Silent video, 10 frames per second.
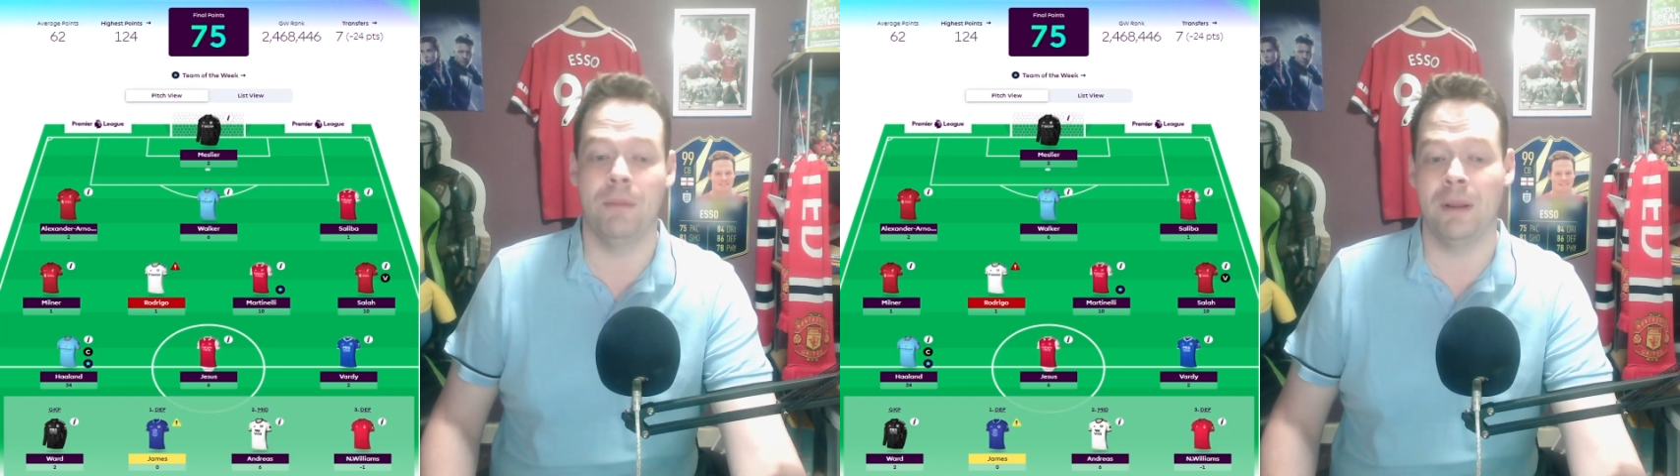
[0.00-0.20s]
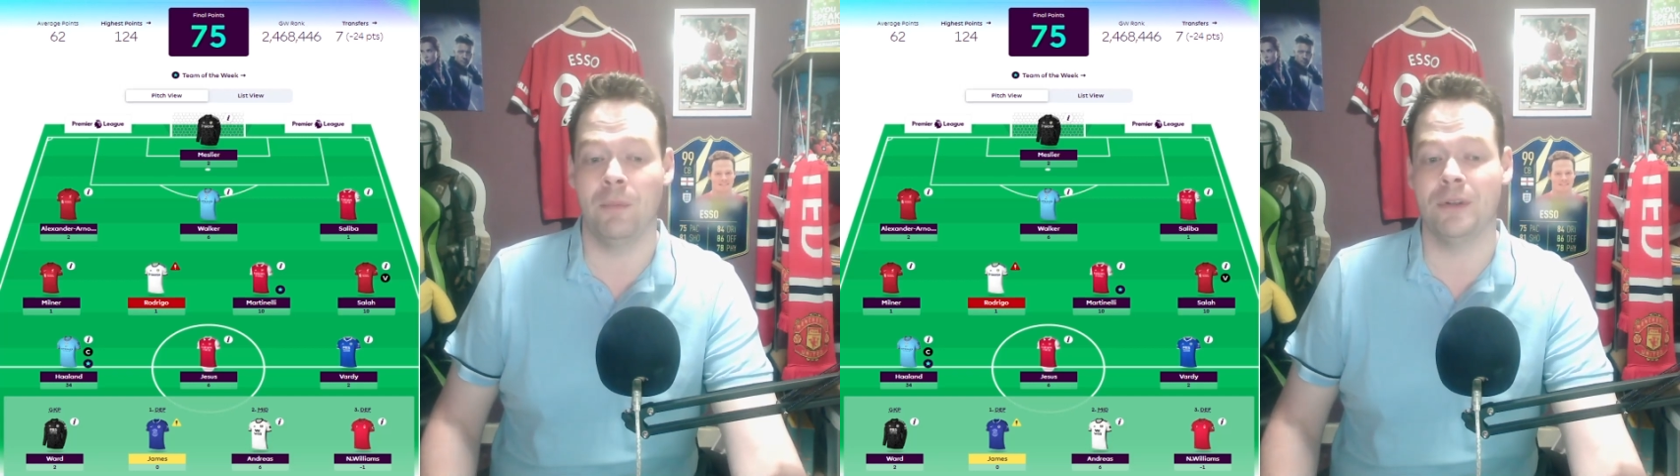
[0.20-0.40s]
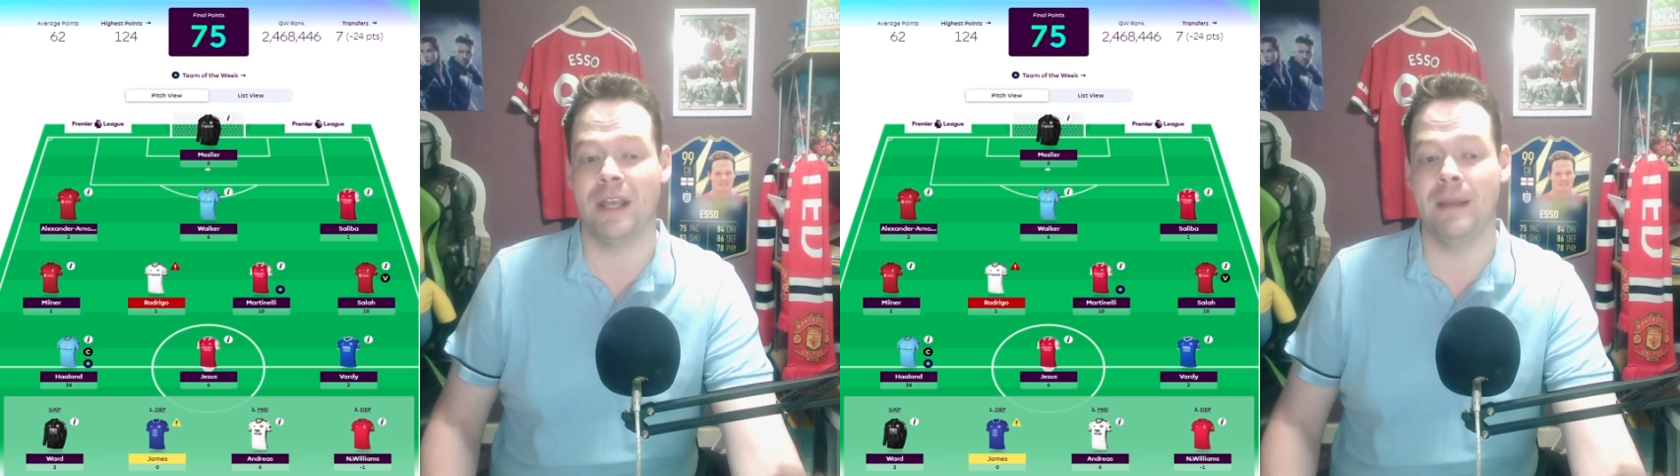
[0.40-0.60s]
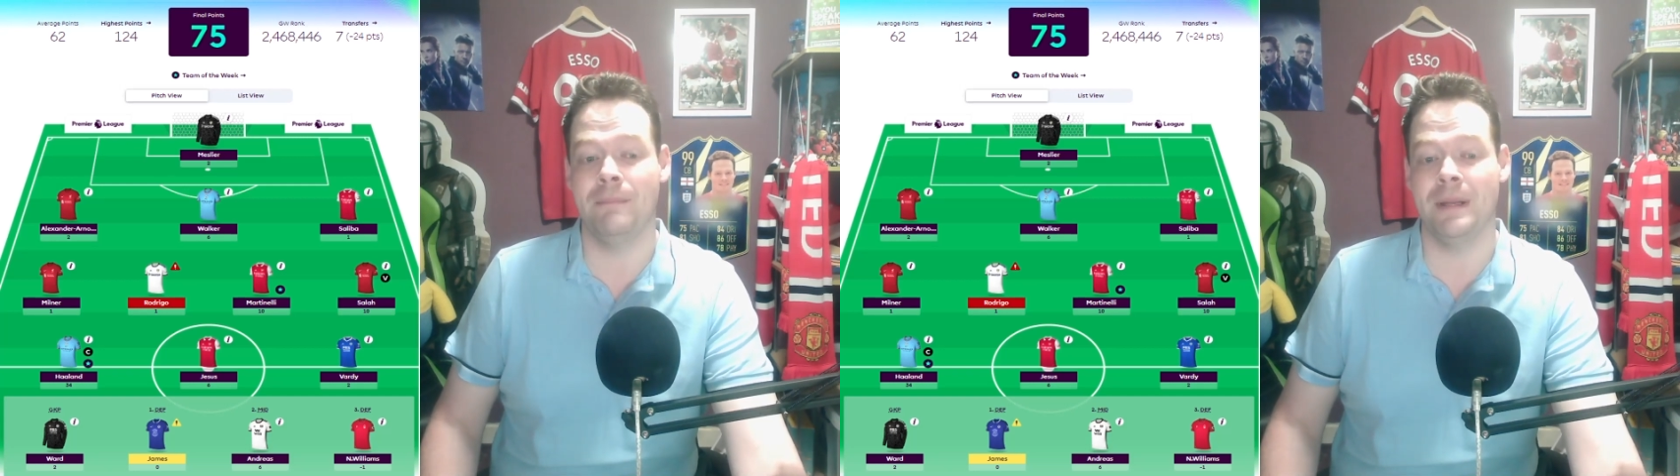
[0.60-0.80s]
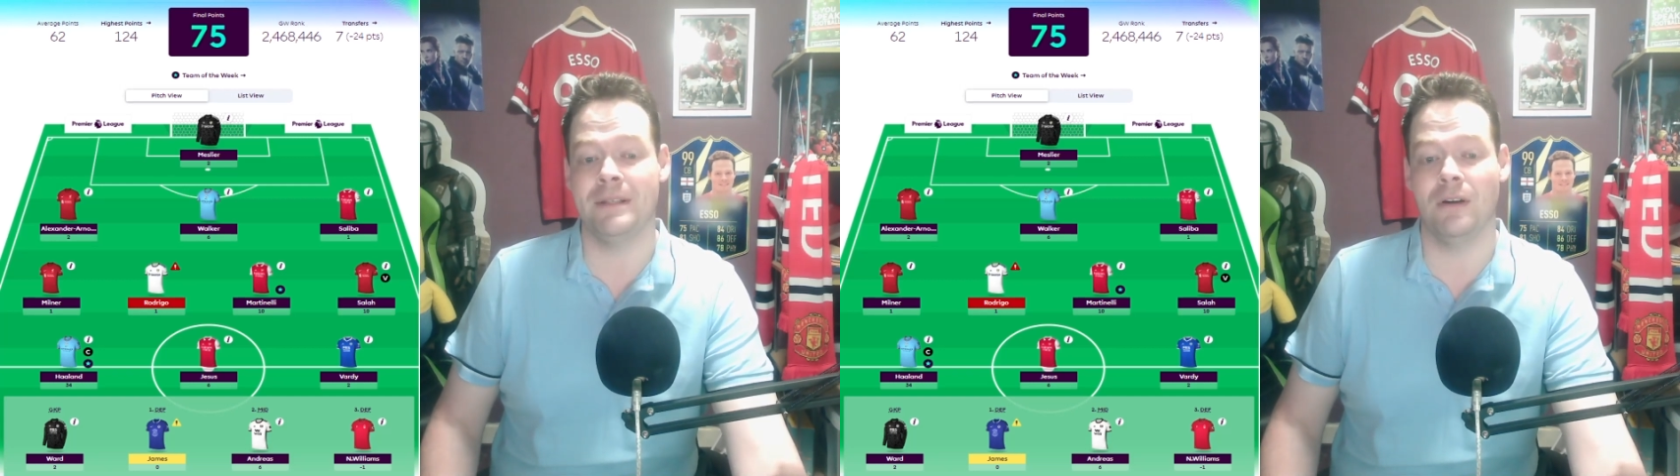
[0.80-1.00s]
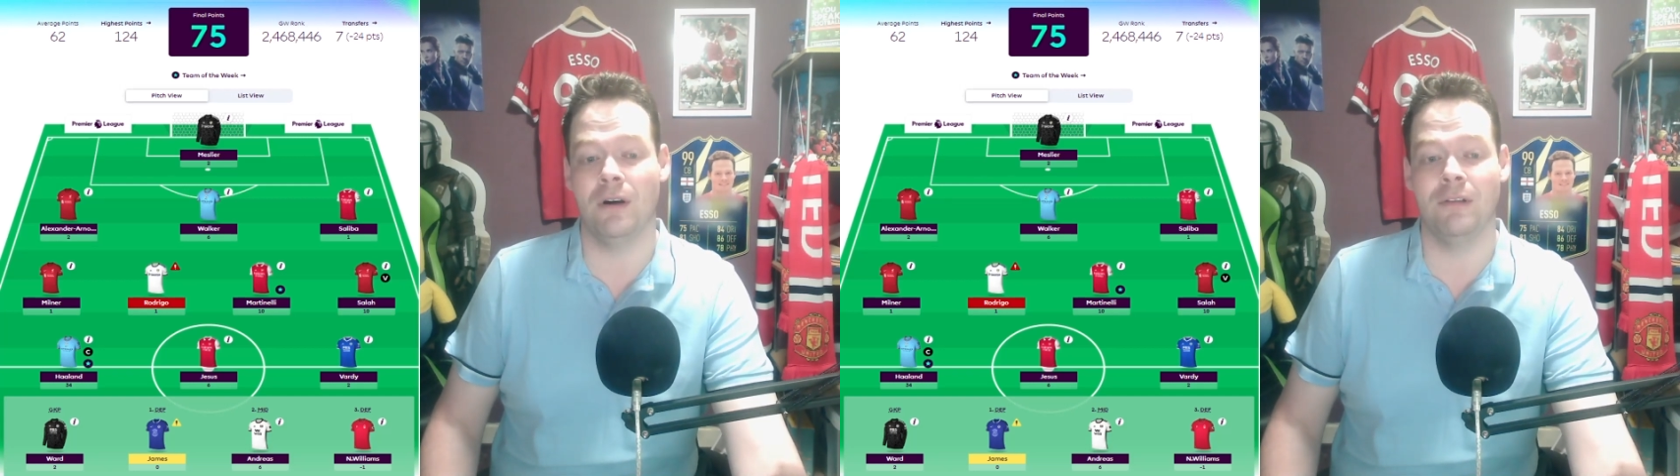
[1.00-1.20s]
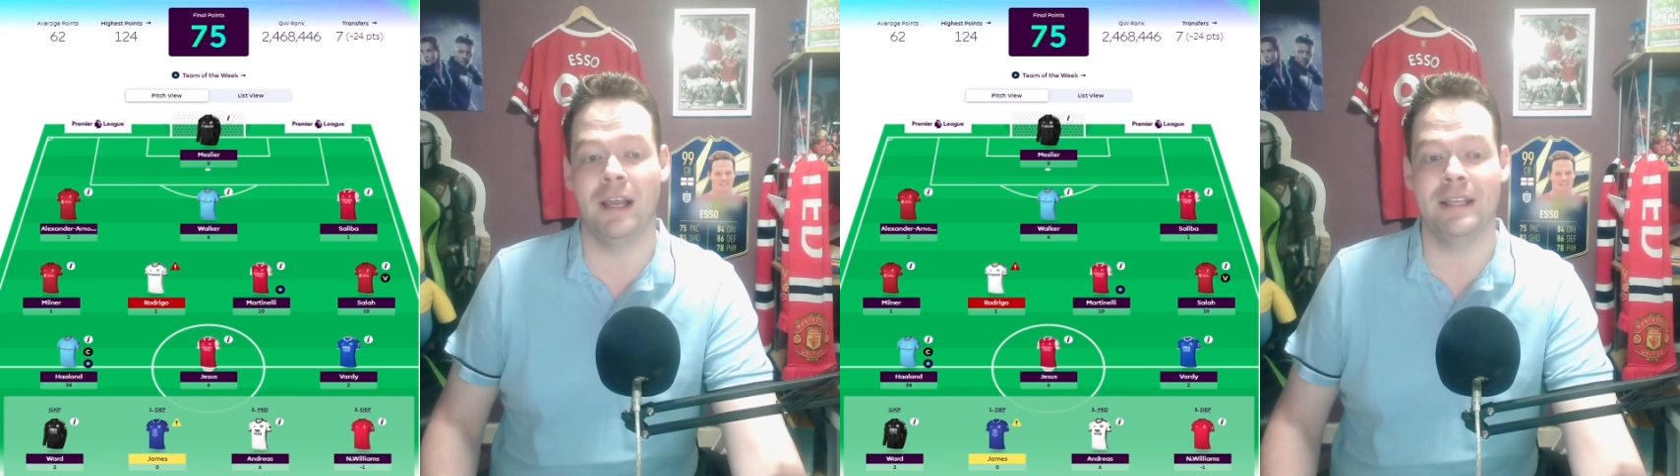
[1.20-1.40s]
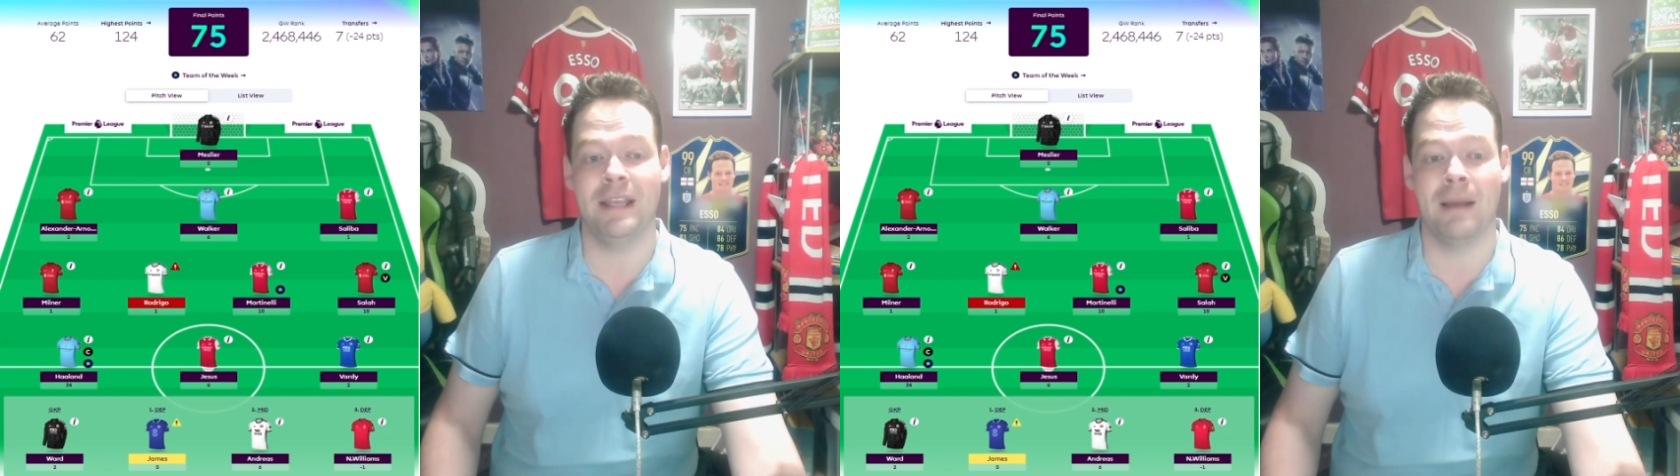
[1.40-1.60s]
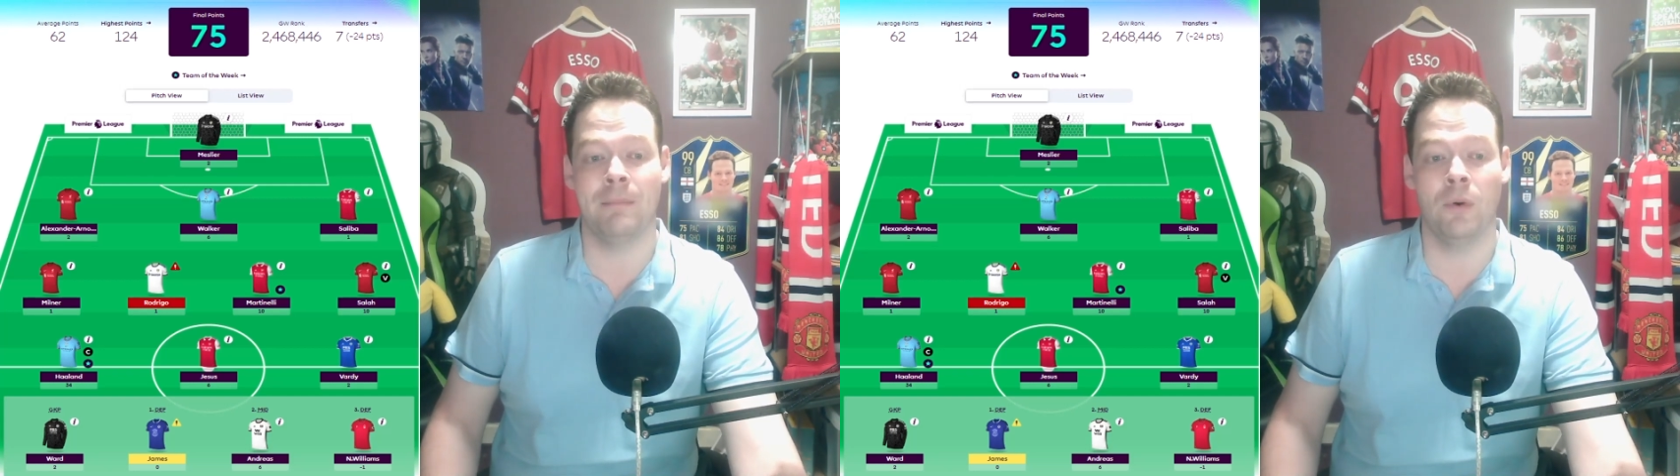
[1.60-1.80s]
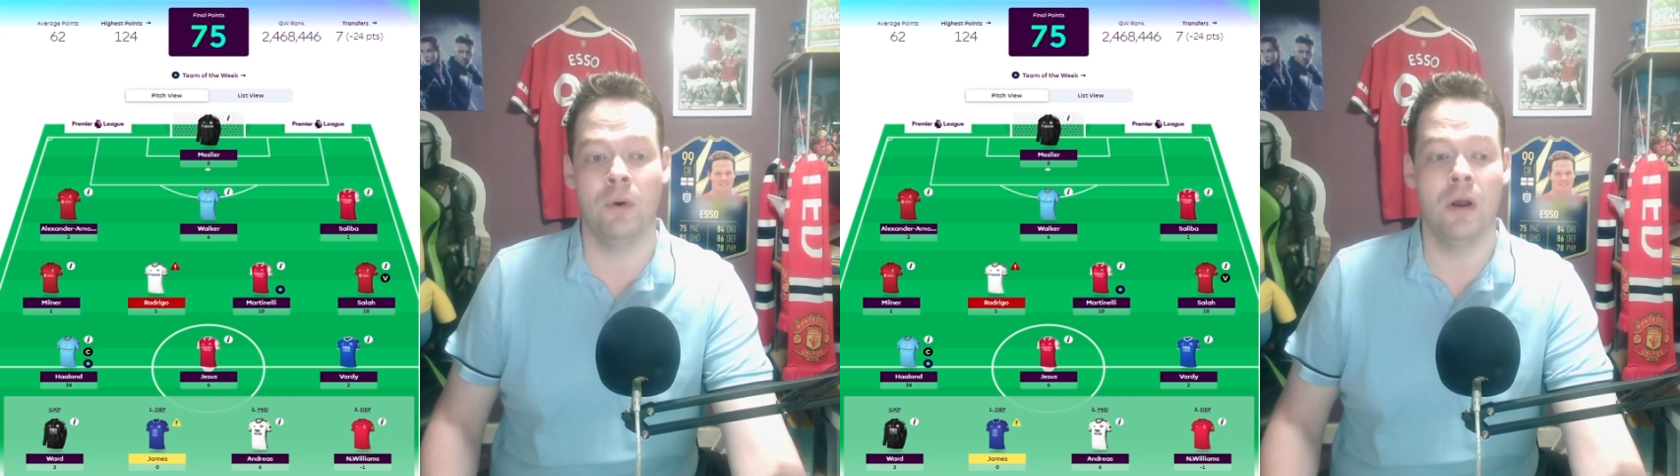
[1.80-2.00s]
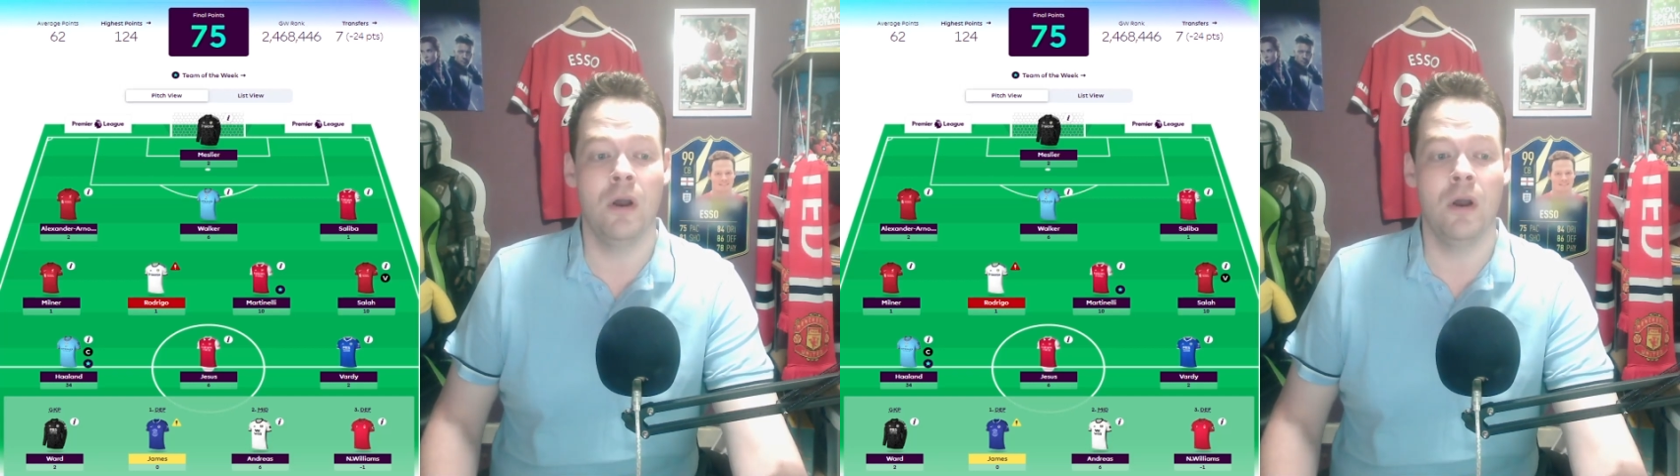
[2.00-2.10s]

But it was a bit of a gamble.